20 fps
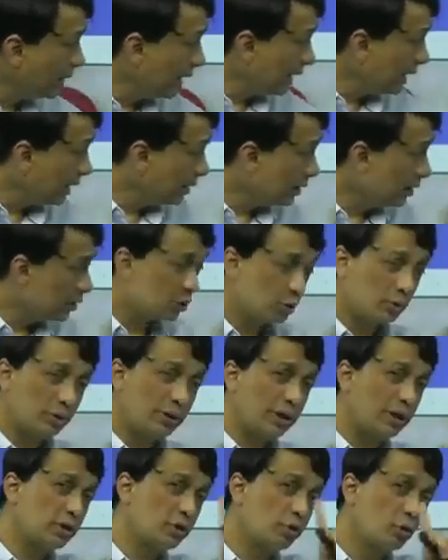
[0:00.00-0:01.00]
plane, so
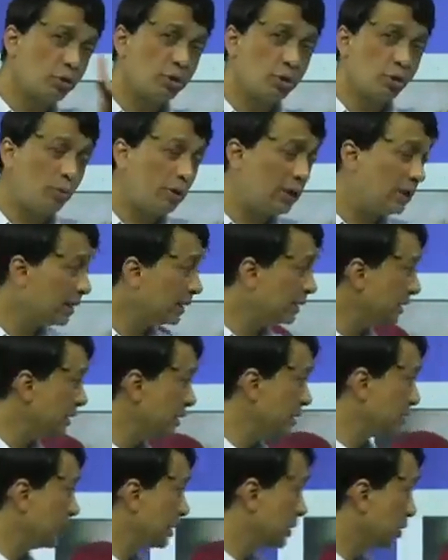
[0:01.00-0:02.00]
there is no squint in
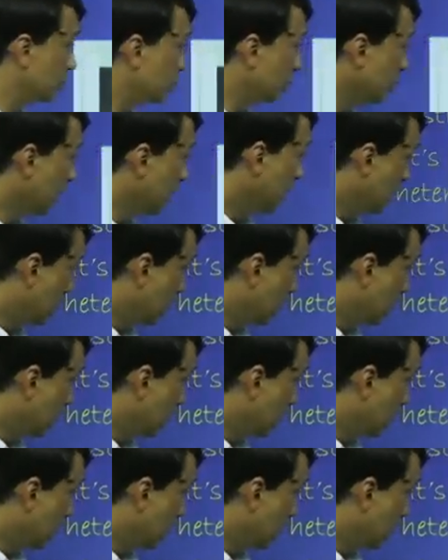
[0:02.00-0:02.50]
this condition.